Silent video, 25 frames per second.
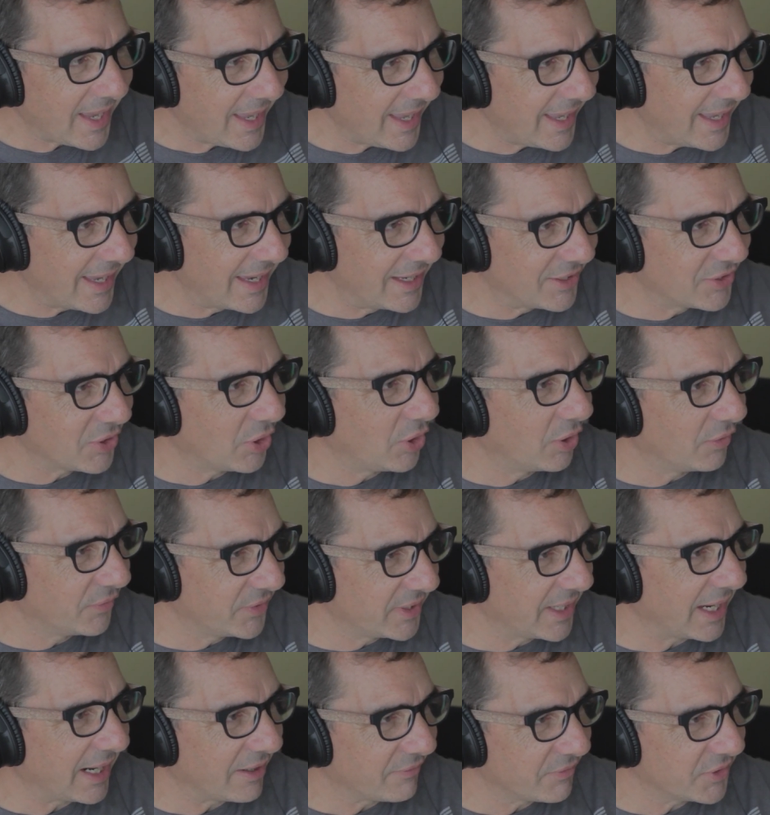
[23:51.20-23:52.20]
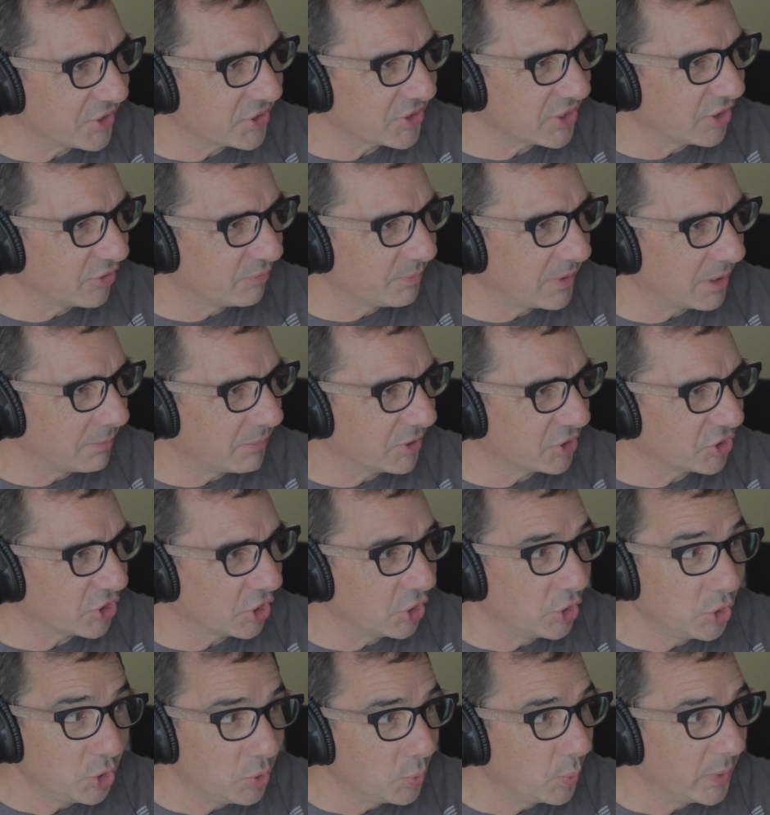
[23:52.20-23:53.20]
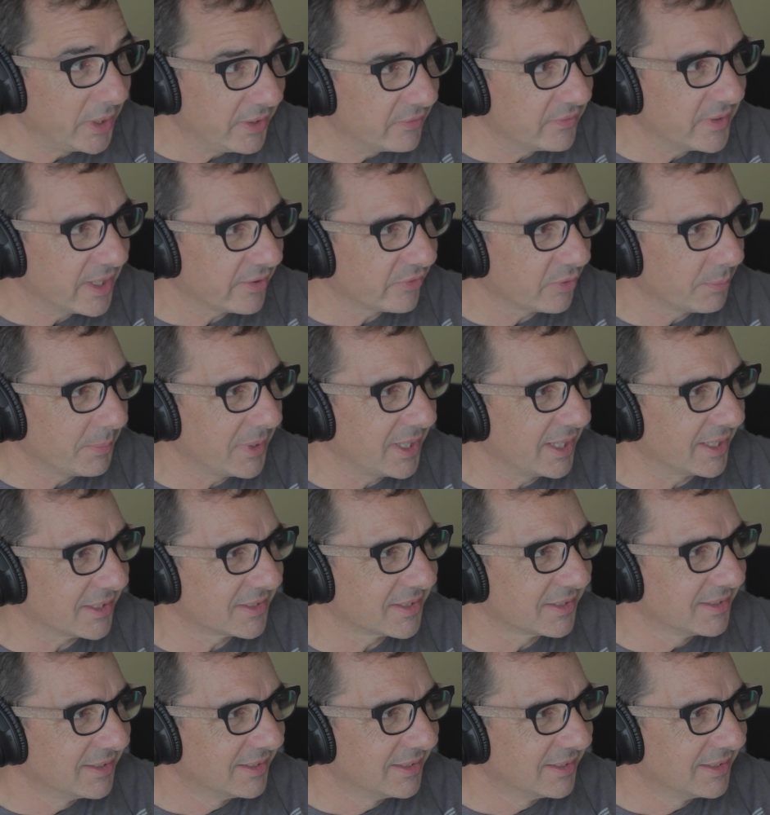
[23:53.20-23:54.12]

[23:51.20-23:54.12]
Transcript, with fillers: ahead of the average self-publisher who we've never met.